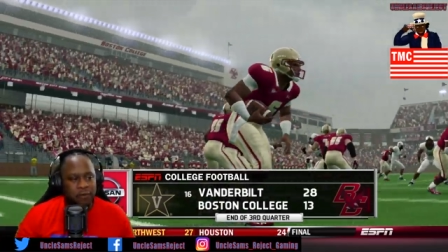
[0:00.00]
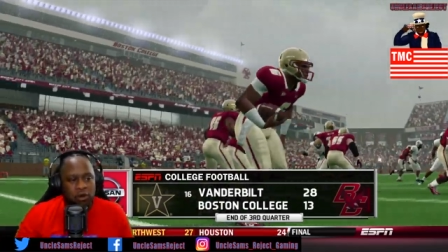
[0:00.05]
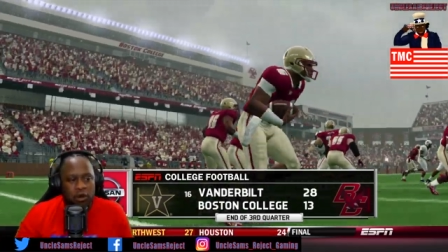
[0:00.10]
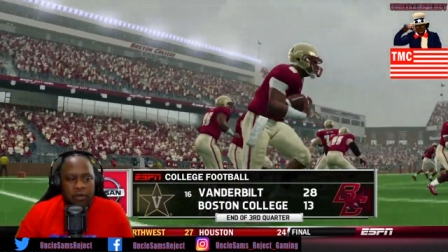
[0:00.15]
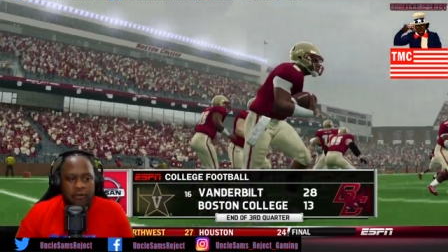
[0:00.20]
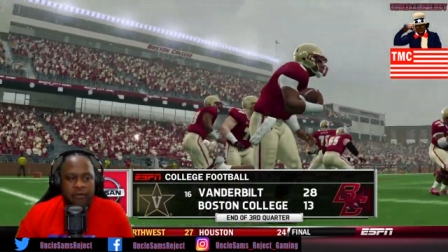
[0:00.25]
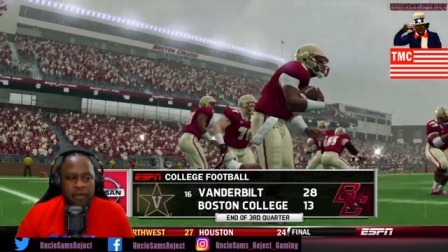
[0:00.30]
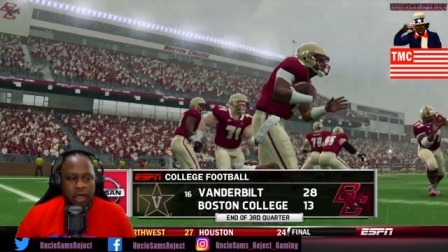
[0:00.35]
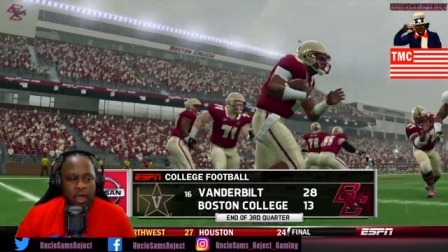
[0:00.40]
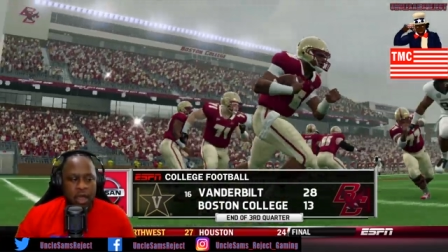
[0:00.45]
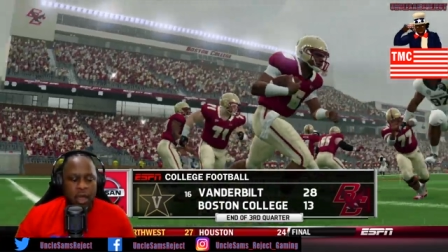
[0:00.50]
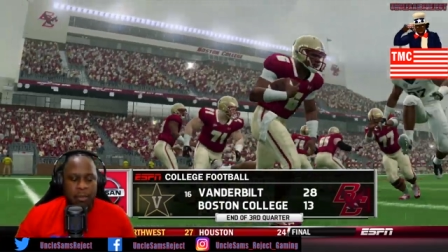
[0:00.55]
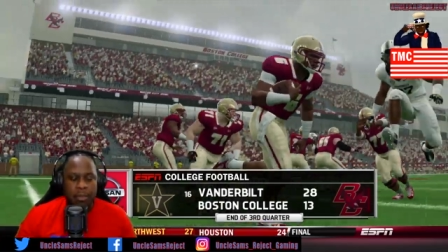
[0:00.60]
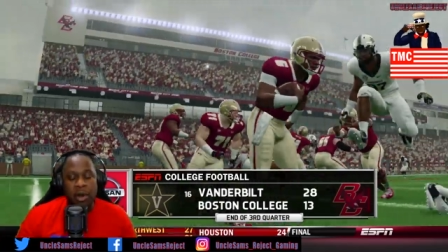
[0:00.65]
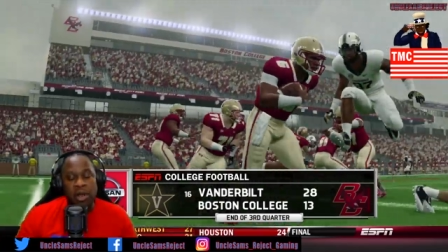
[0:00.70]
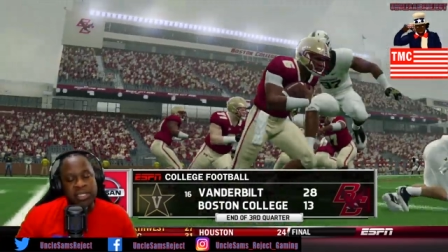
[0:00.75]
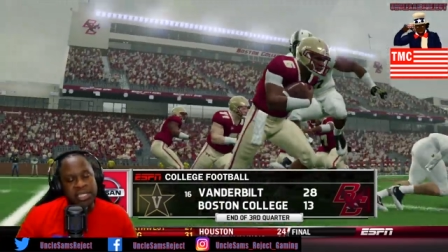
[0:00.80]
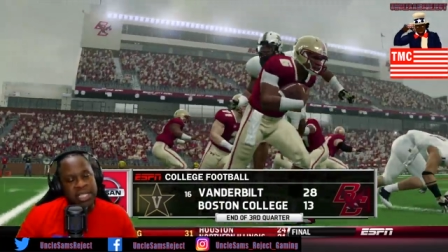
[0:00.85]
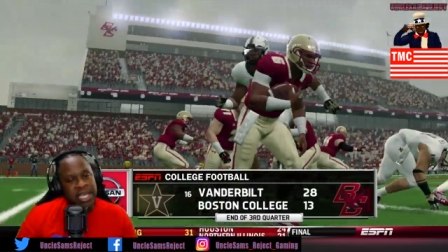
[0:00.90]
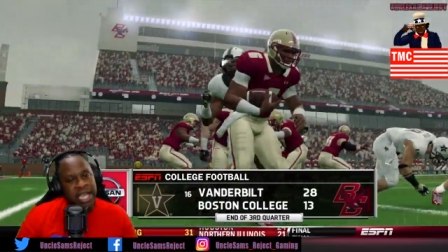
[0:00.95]
into the
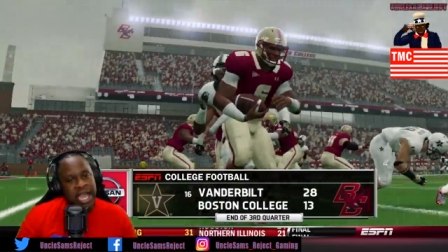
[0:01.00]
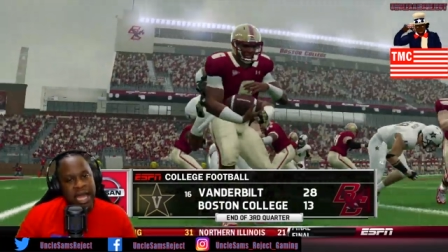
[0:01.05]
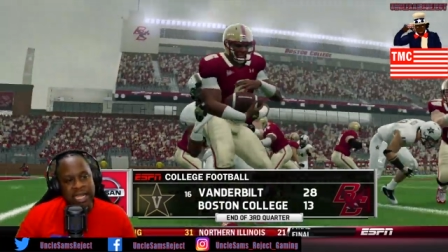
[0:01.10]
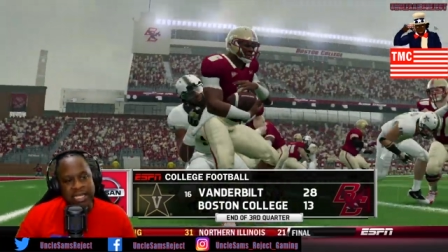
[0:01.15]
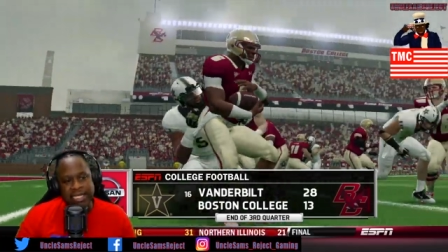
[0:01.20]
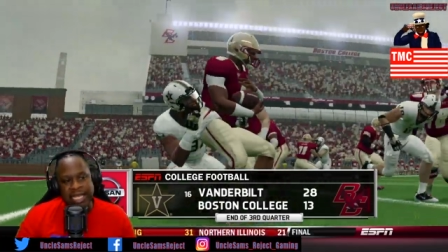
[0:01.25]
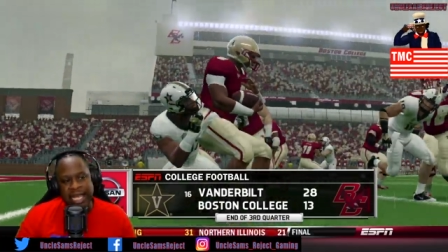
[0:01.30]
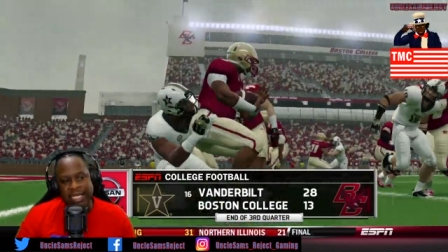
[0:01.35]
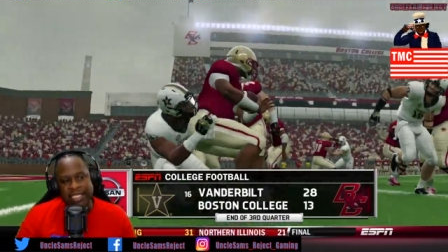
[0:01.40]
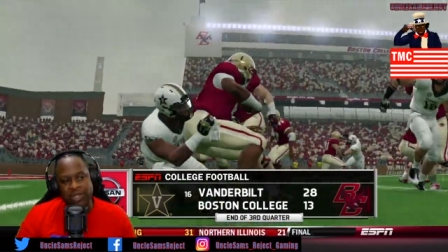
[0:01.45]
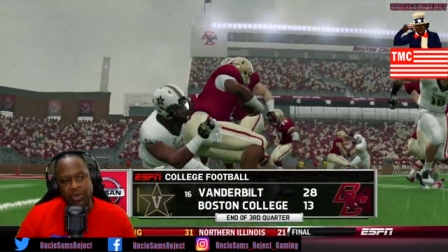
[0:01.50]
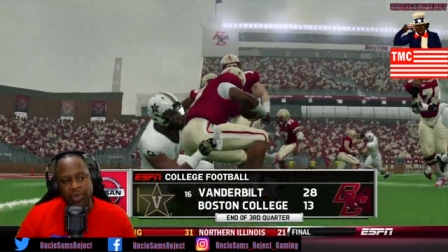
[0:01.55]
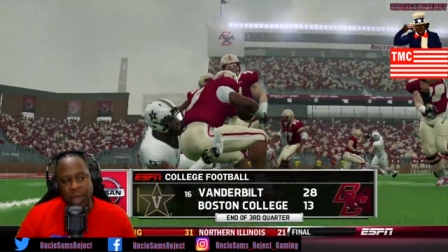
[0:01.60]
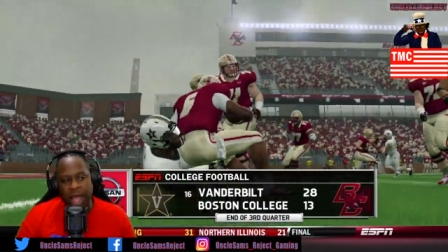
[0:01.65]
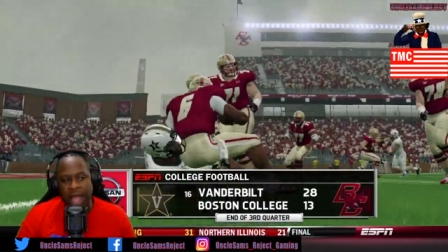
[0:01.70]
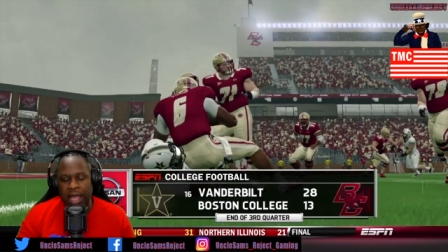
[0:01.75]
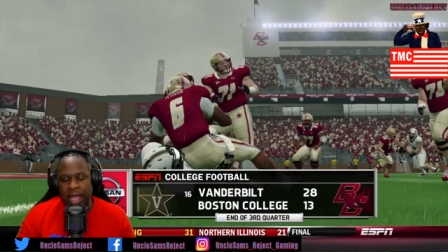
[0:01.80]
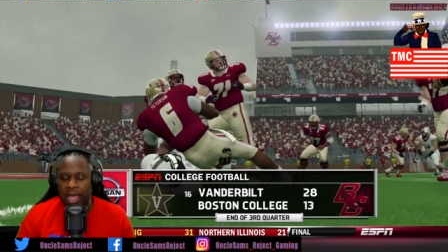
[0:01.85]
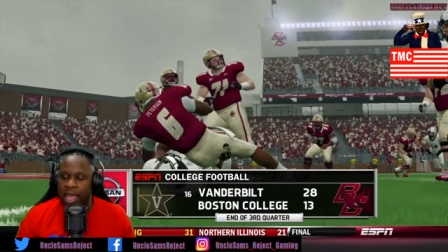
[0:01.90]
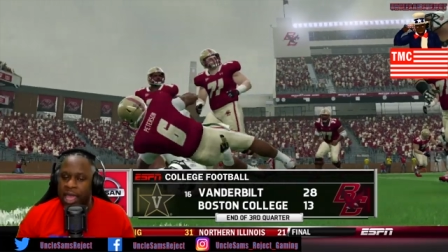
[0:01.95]
fourth. Boston College
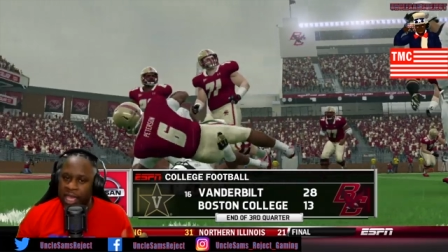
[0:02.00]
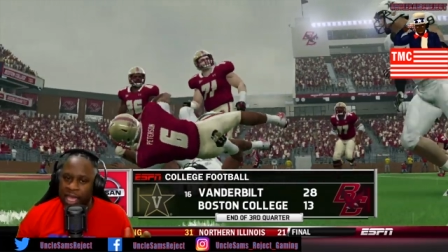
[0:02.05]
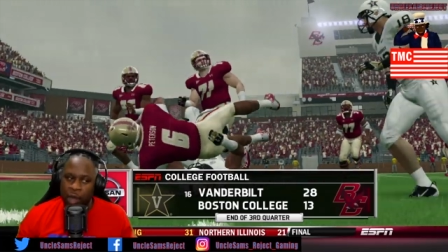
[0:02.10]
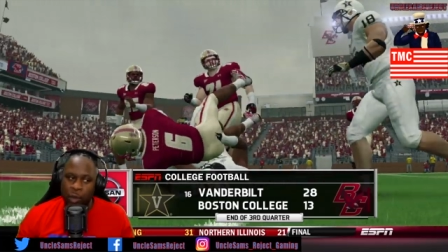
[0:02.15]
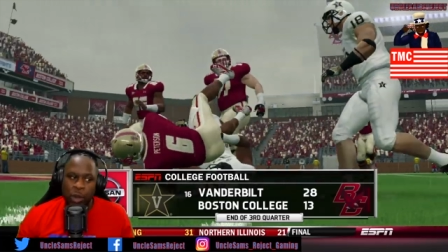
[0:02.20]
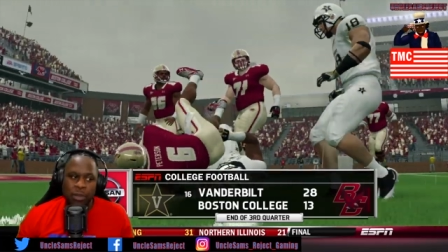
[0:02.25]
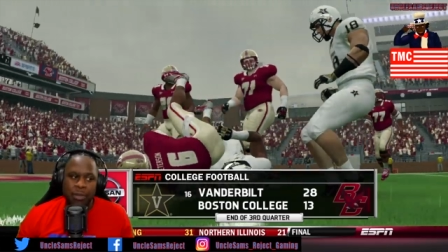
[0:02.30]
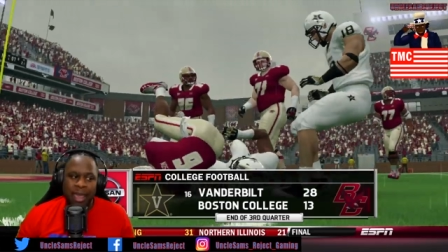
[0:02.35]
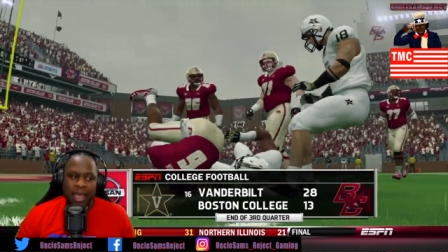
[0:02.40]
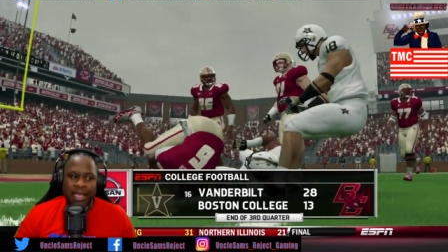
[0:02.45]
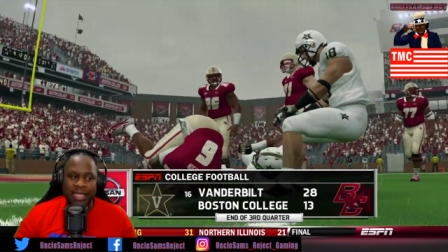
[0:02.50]
has the rock.